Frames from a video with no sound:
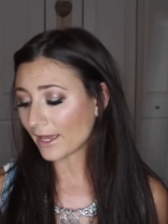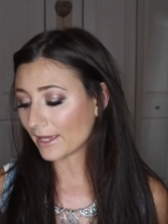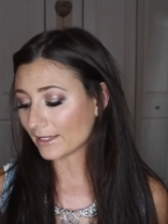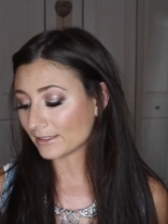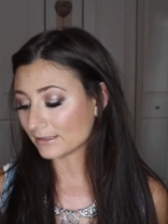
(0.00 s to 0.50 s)

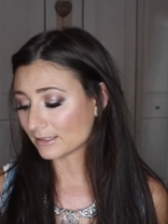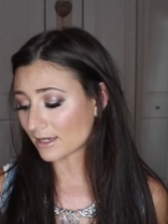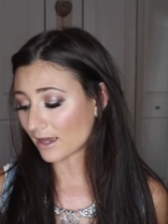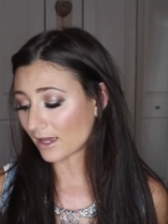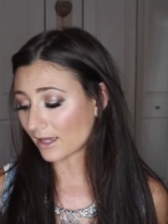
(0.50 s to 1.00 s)
and
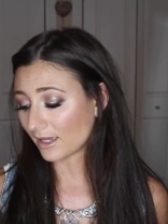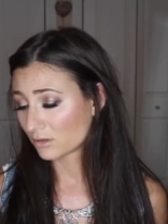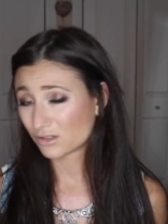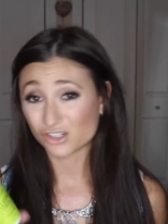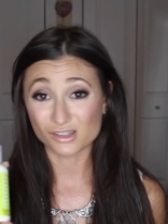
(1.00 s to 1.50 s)
I
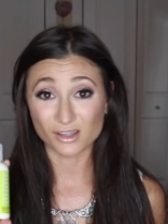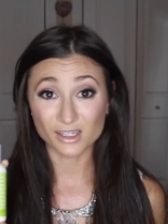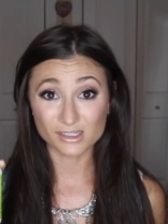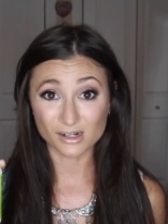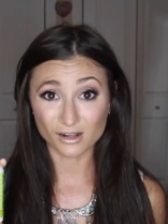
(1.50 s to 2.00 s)
just
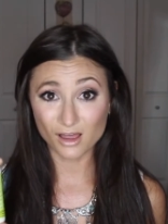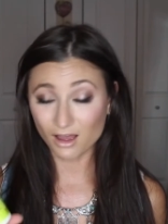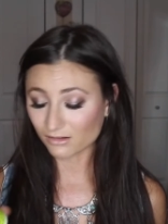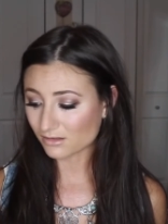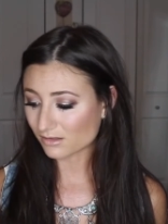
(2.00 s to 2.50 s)
liked it a
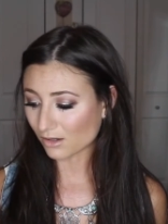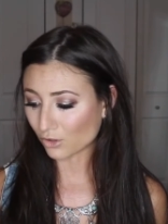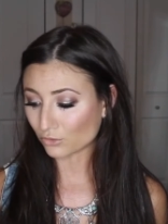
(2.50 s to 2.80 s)
lot. So